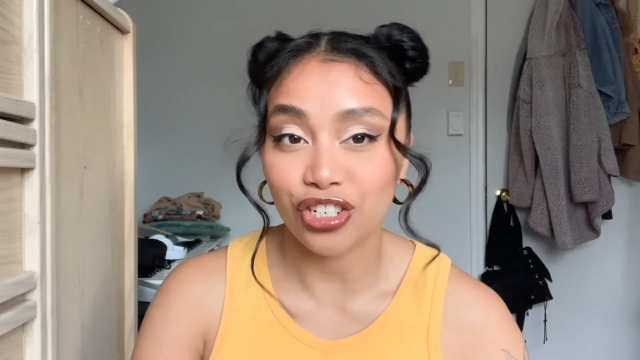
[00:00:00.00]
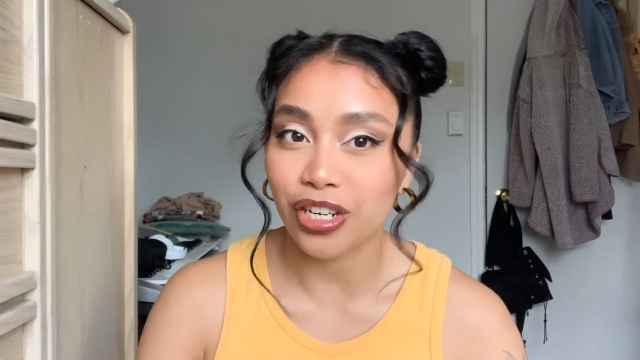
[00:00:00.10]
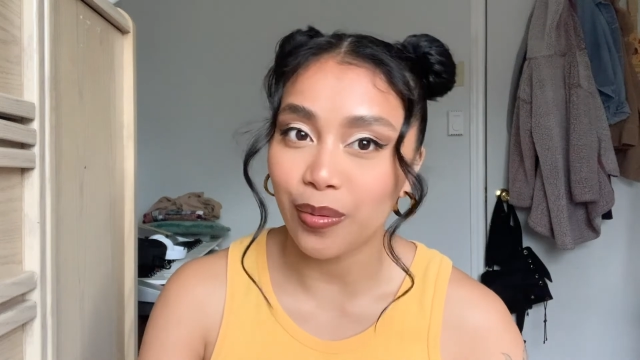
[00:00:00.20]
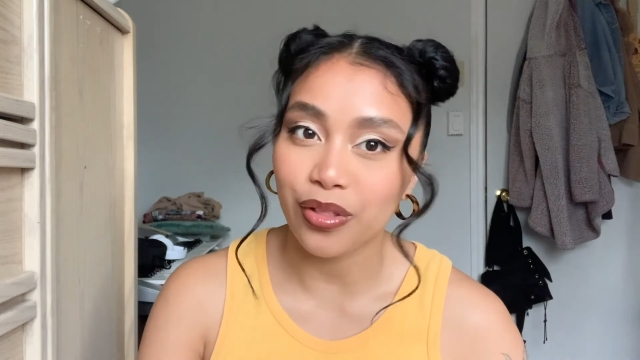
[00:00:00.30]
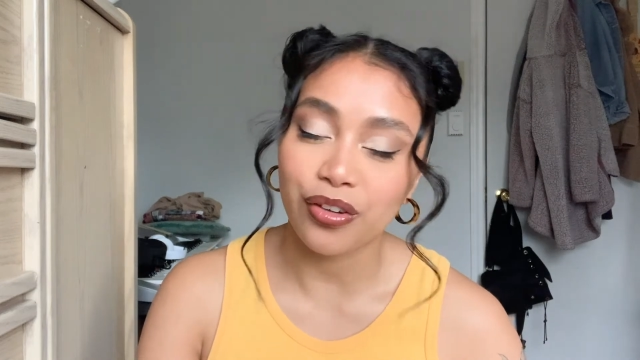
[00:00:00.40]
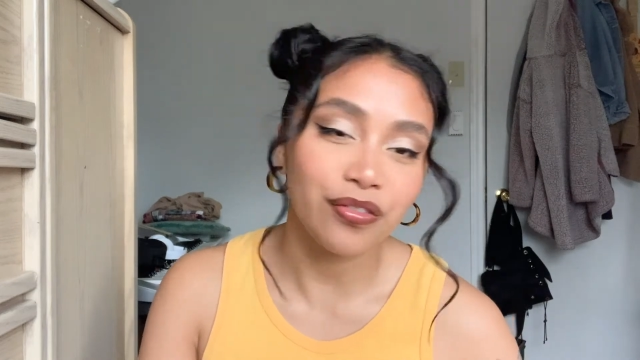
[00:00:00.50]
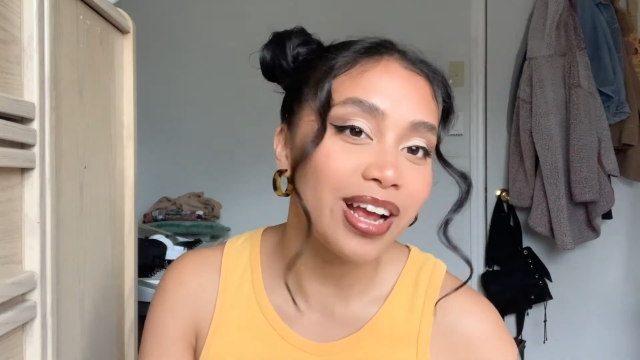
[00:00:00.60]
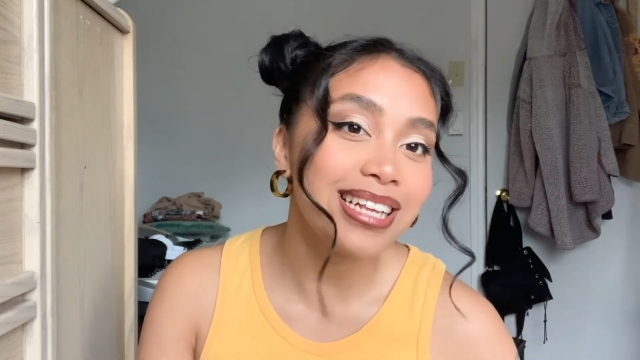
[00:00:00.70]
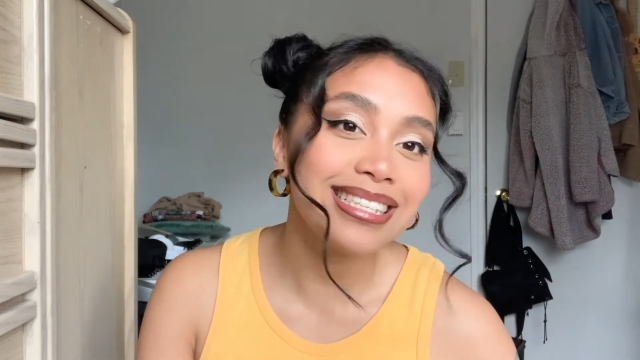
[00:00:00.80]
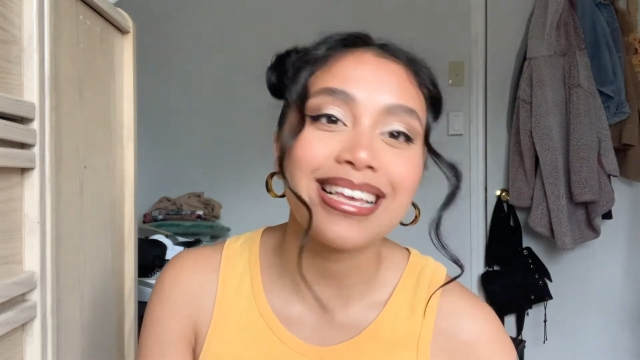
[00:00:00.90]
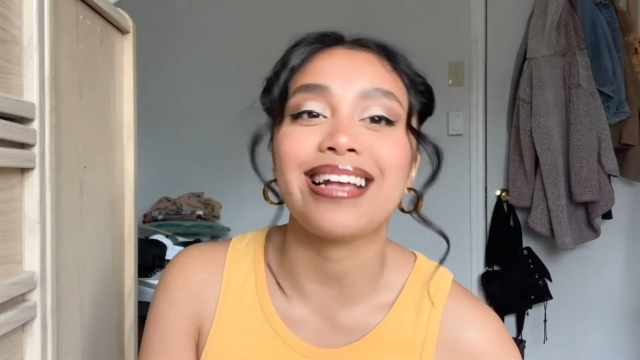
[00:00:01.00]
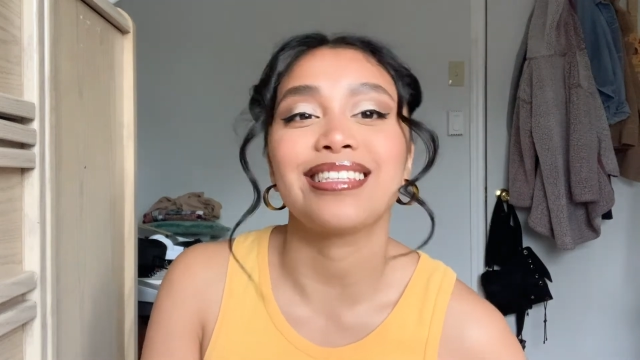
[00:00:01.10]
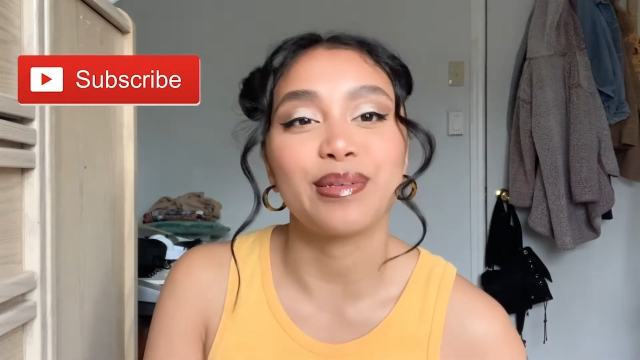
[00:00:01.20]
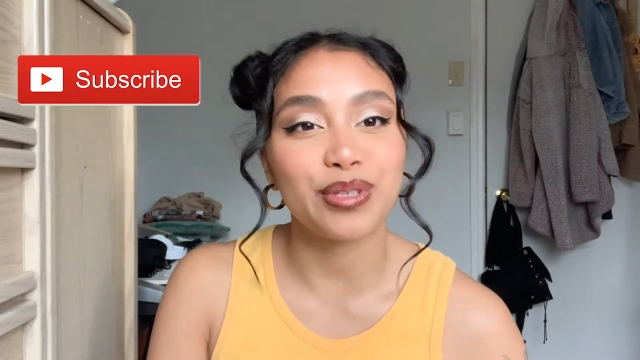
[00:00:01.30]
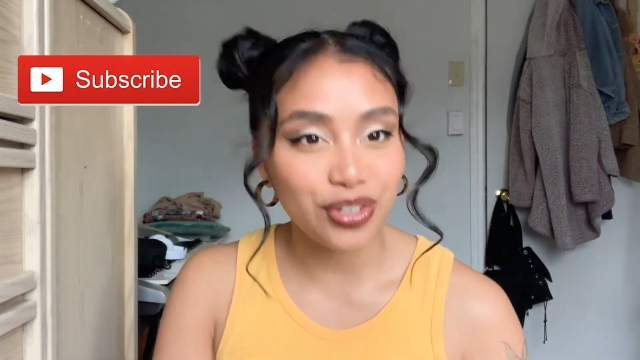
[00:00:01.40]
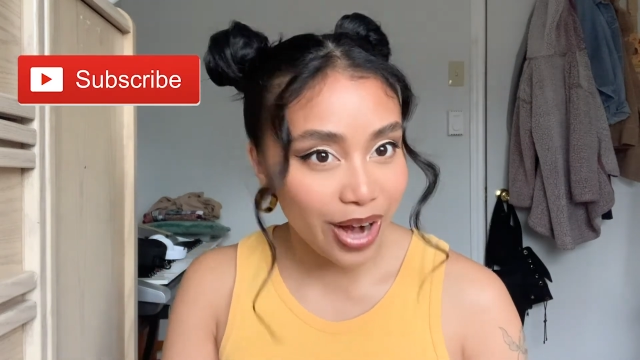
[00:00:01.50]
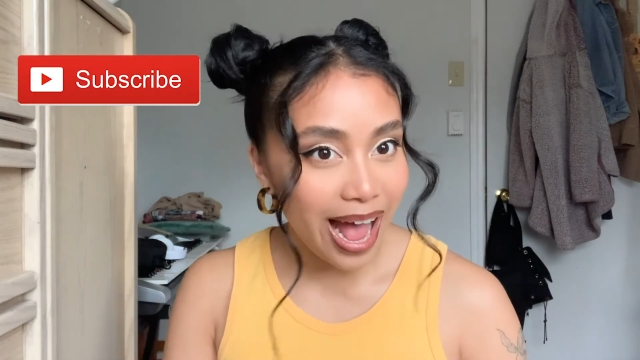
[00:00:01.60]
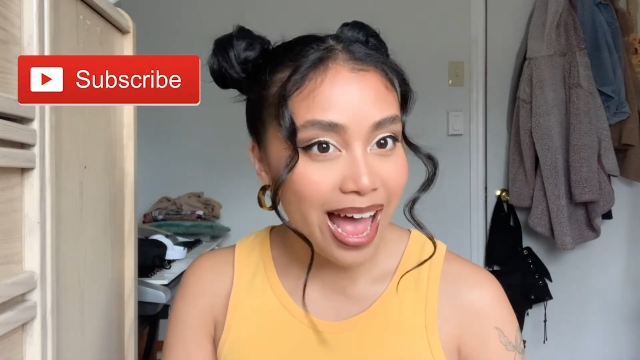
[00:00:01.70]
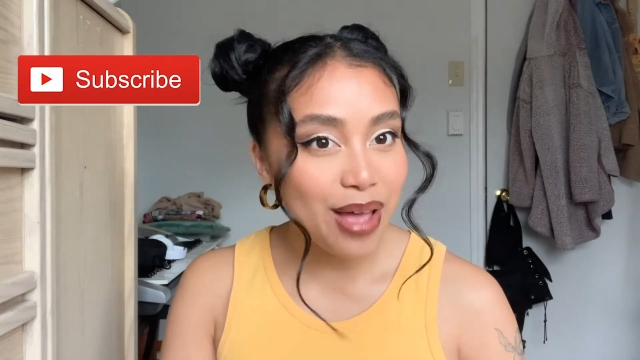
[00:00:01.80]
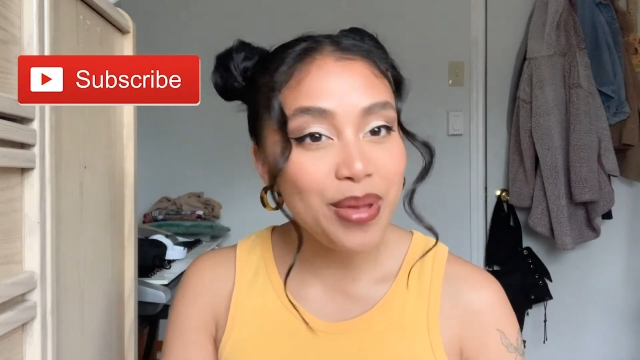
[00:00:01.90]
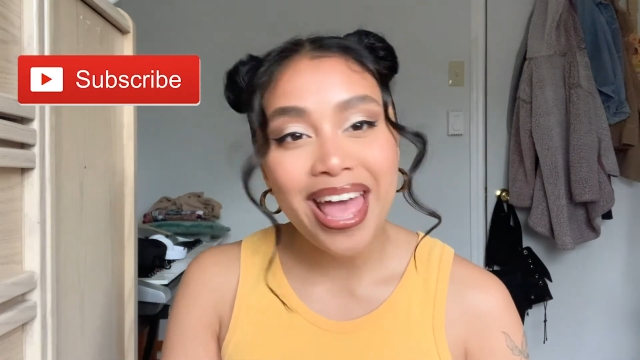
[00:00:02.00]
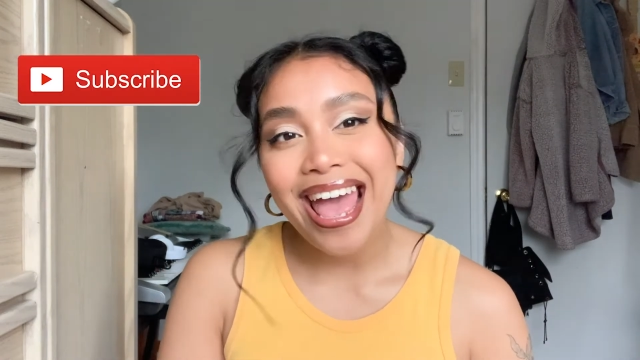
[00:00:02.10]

share with your friends and subscribe,